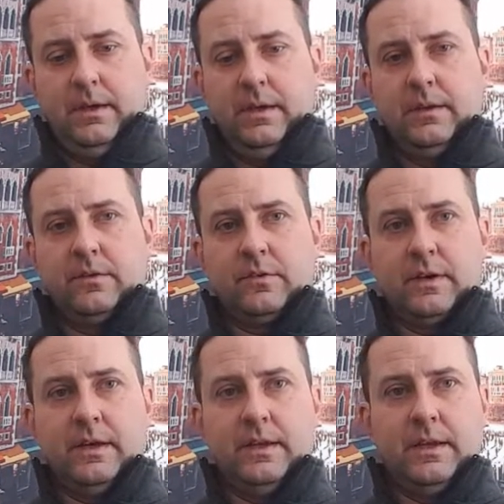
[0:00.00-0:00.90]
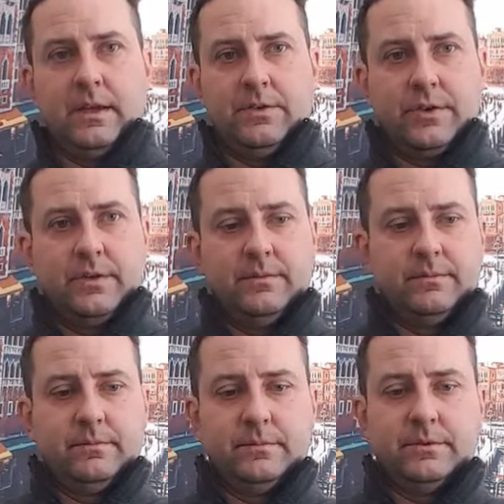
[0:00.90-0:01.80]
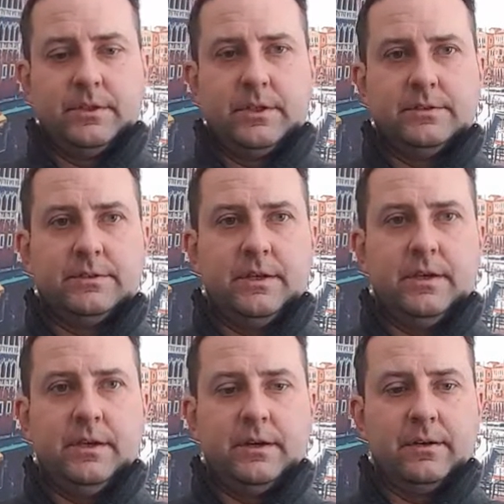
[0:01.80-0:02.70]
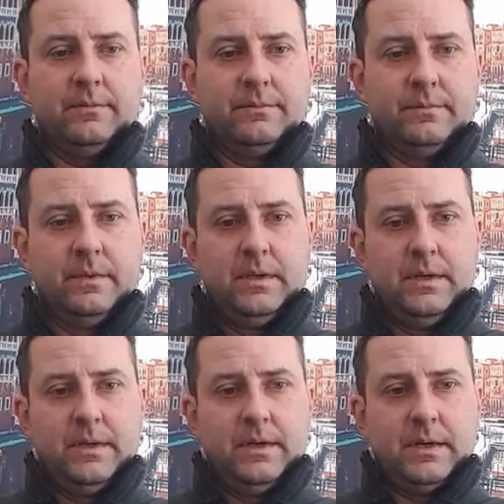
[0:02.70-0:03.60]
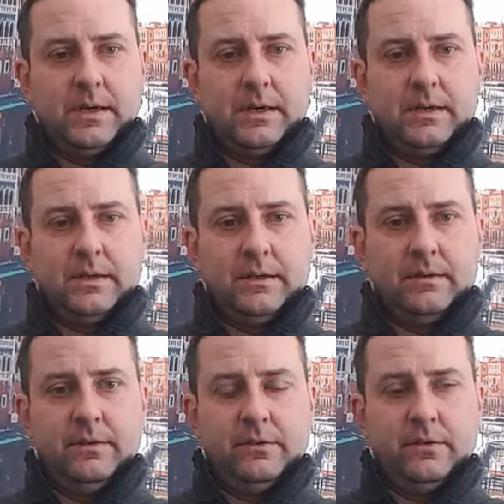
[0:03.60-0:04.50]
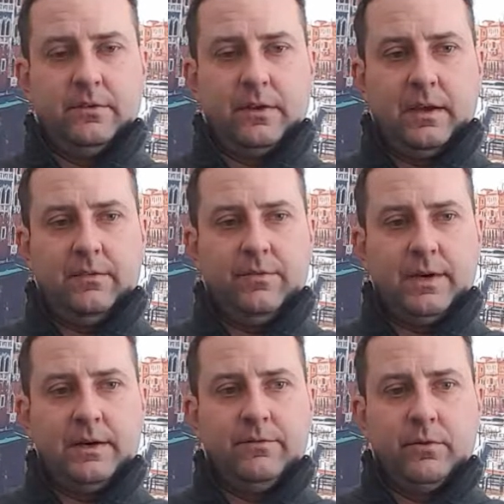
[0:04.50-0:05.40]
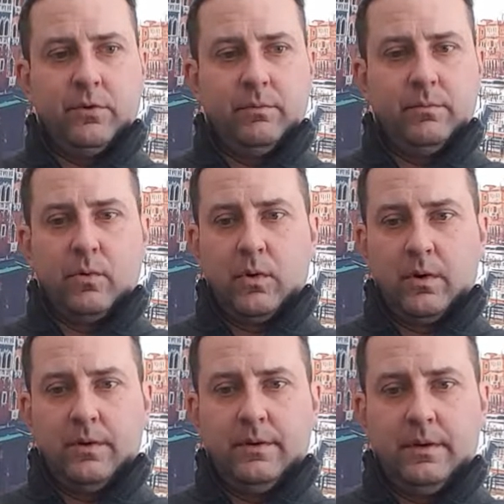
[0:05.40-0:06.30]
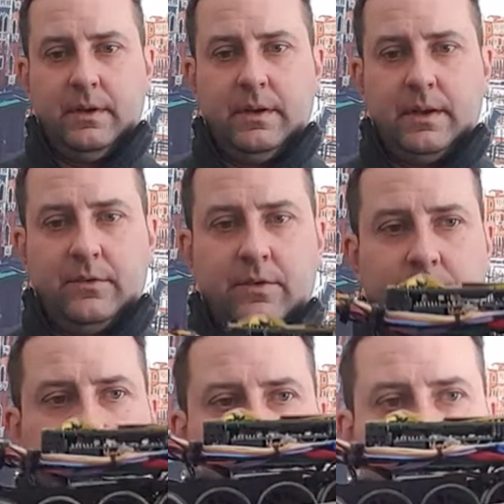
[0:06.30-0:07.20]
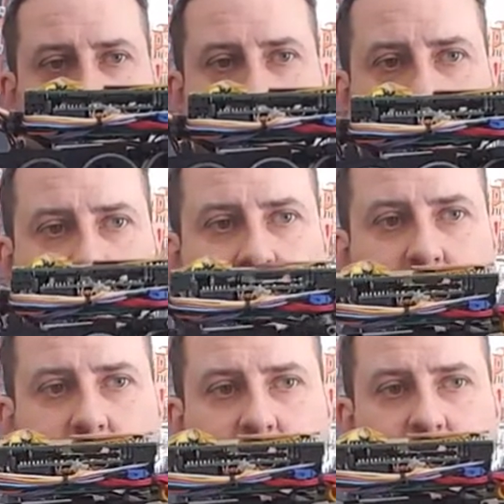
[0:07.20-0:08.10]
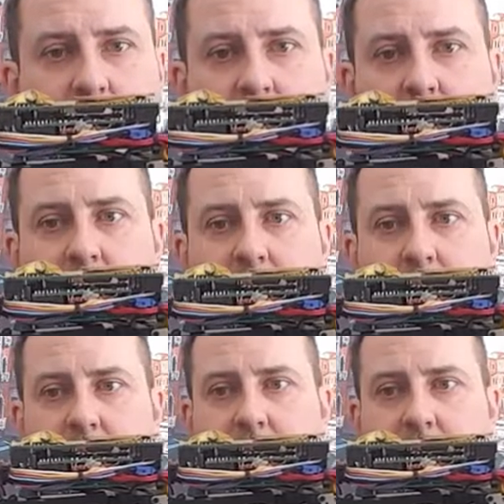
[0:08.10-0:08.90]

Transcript: inside the engine as you can see here, uh, this is a 5 volt board. It has everything, the smoke in